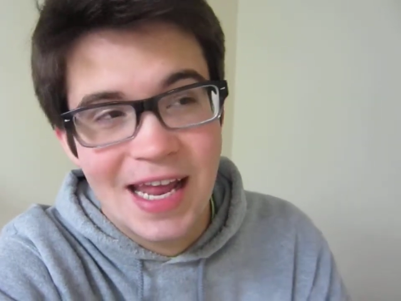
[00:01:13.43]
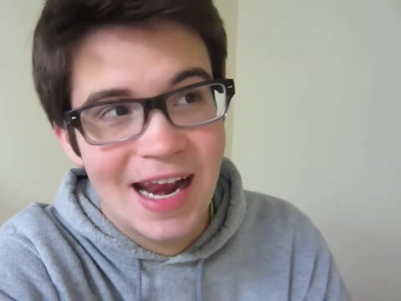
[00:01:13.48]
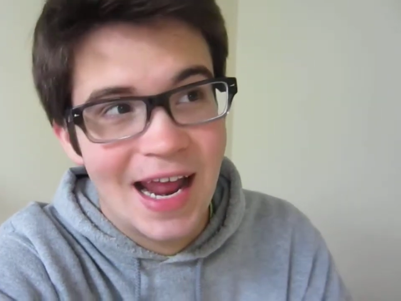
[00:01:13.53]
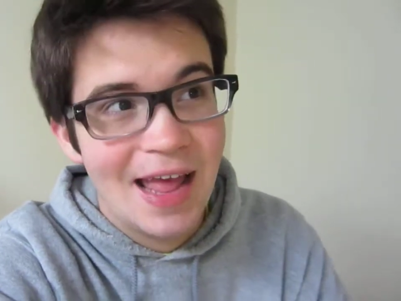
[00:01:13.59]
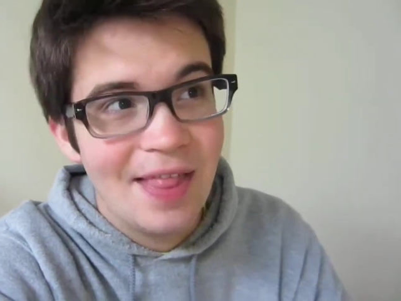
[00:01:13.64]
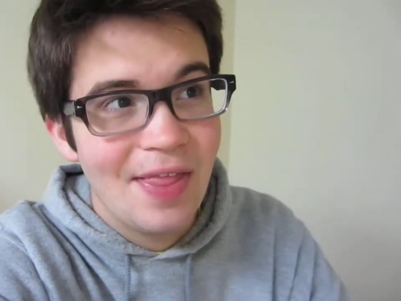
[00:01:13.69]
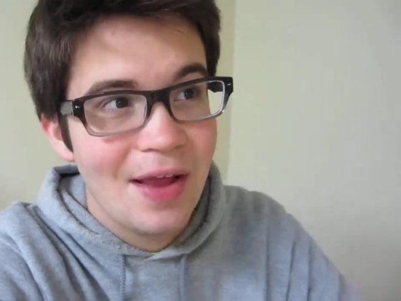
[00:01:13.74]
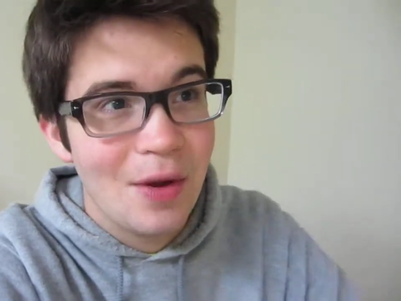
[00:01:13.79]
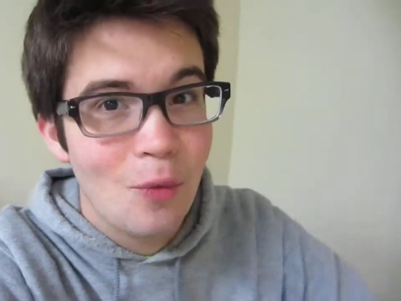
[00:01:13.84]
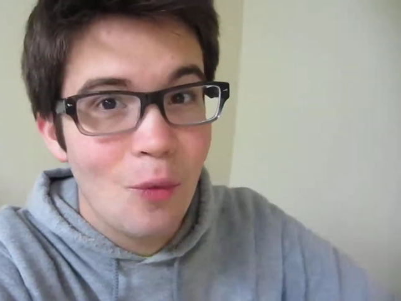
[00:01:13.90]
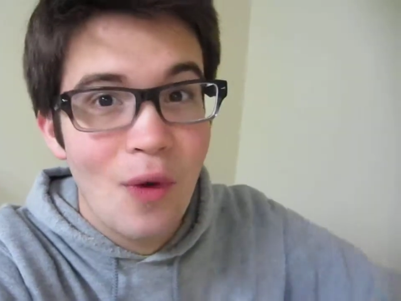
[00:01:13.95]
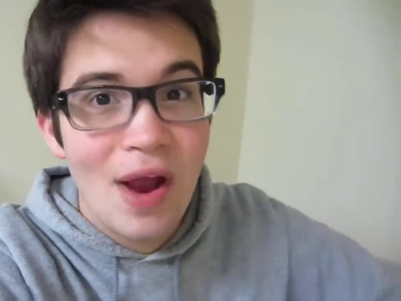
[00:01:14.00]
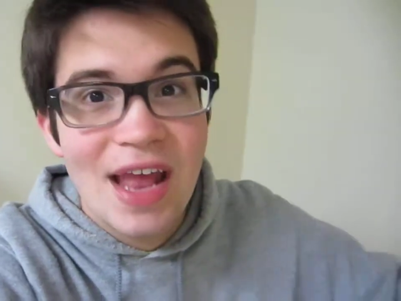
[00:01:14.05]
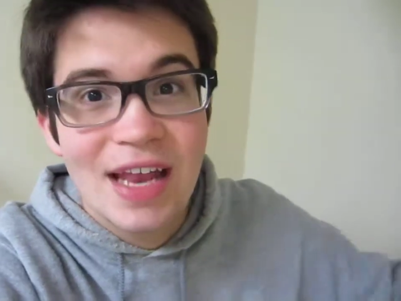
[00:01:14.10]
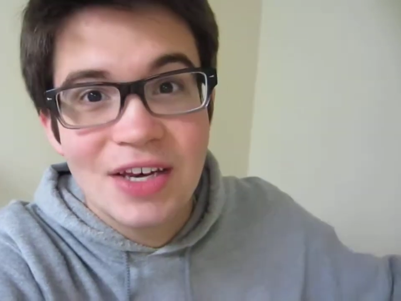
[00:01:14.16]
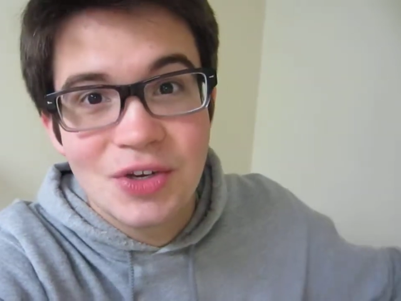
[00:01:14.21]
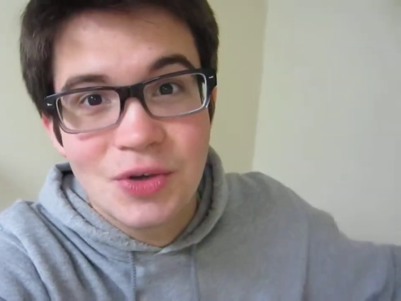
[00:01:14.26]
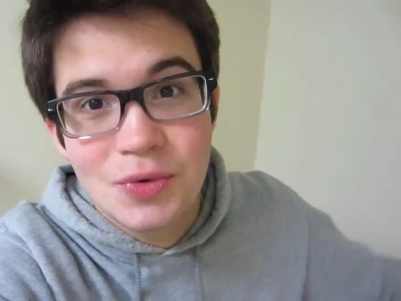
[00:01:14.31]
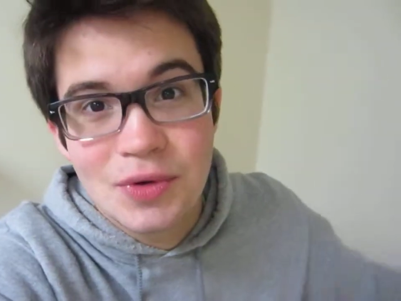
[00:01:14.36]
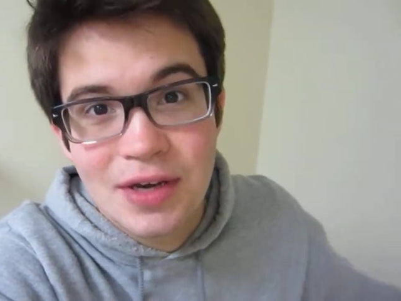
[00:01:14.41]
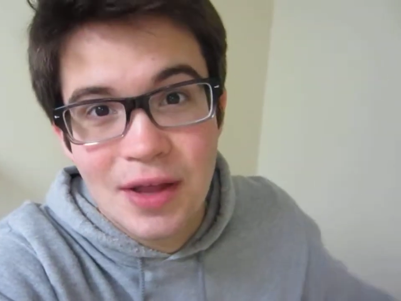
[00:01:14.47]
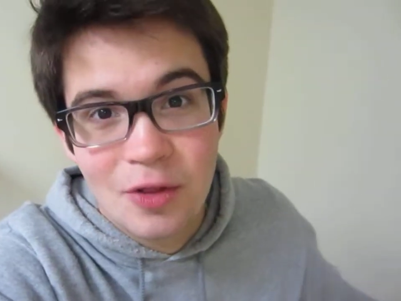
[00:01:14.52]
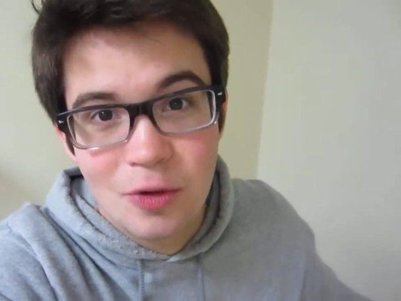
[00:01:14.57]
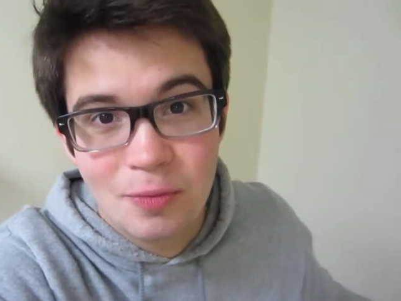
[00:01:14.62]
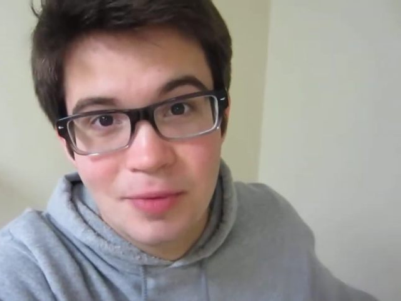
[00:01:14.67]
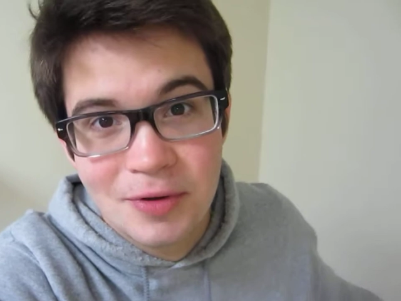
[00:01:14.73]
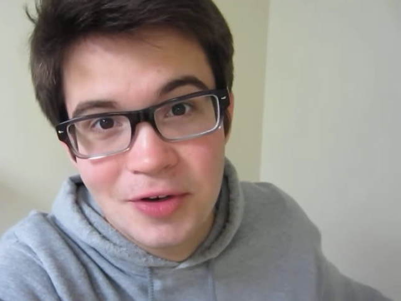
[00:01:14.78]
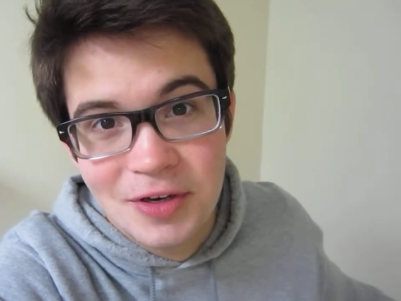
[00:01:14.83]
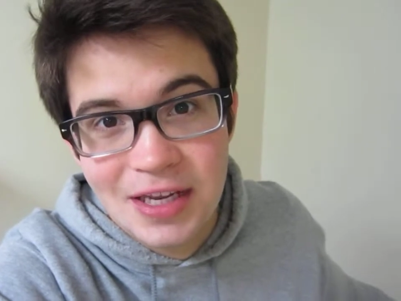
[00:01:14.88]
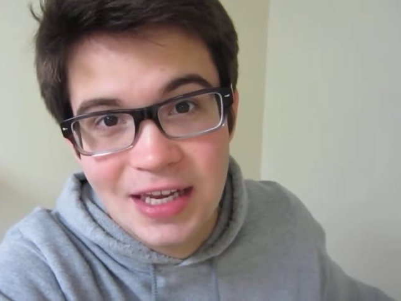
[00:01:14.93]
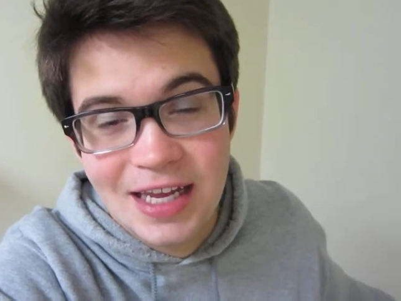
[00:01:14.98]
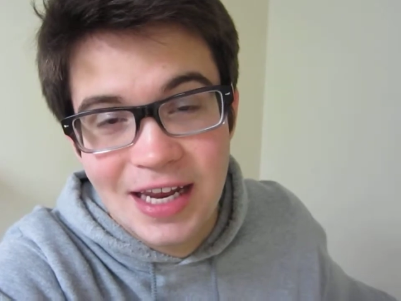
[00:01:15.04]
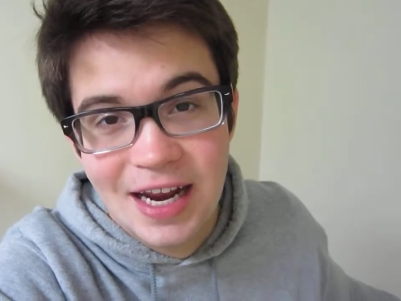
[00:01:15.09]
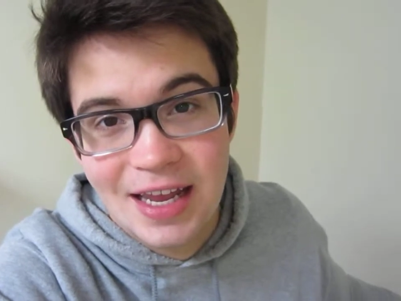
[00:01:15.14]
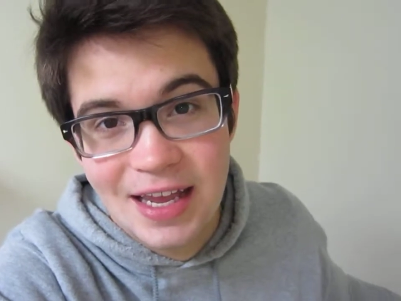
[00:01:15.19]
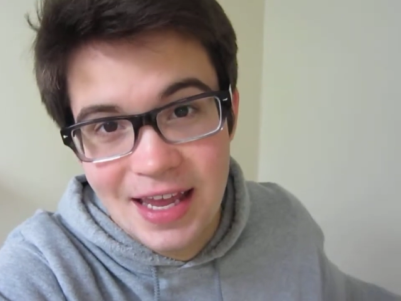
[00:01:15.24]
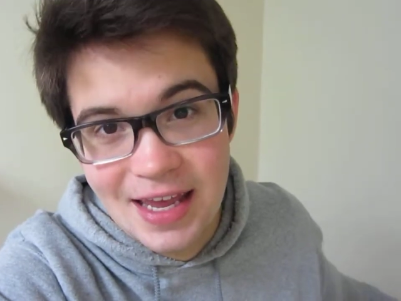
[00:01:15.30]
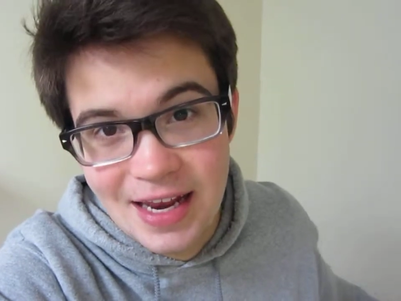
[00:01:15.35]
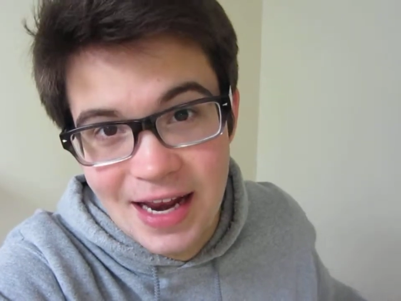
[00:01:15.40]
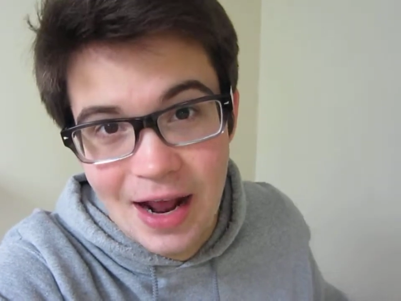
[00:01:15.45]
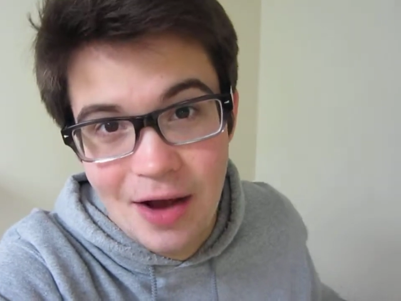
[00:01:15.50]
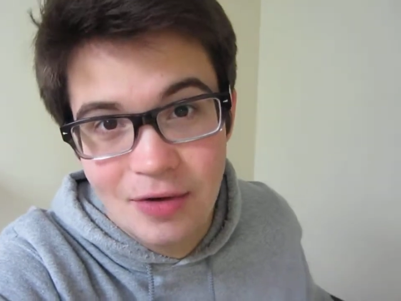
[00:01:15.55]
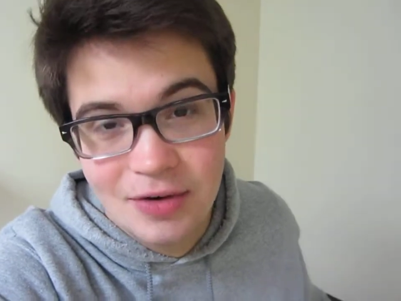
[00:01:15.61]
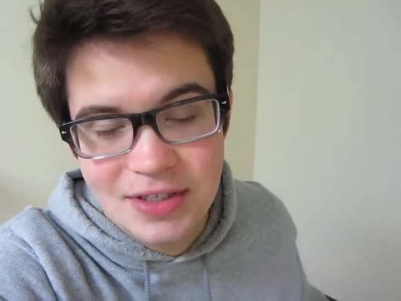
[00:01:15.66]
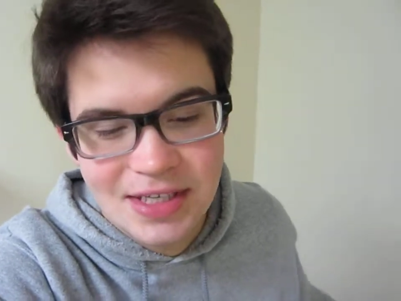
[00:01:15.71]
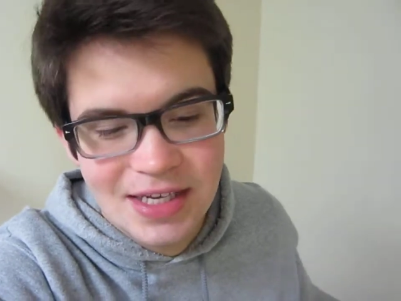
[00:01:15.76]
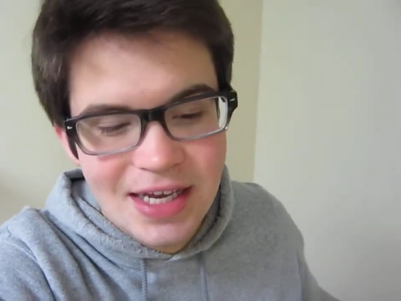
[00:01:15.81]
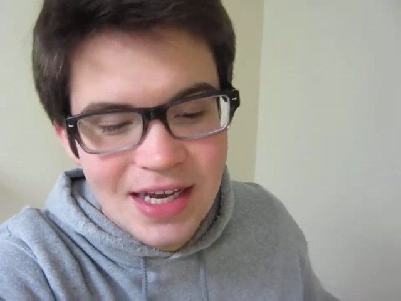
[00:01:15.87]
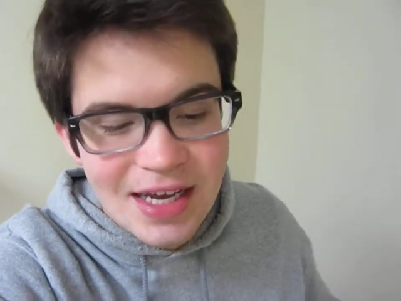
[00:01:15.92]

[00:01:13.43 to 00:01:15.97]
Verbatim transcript: and I like went into another building and I hid out.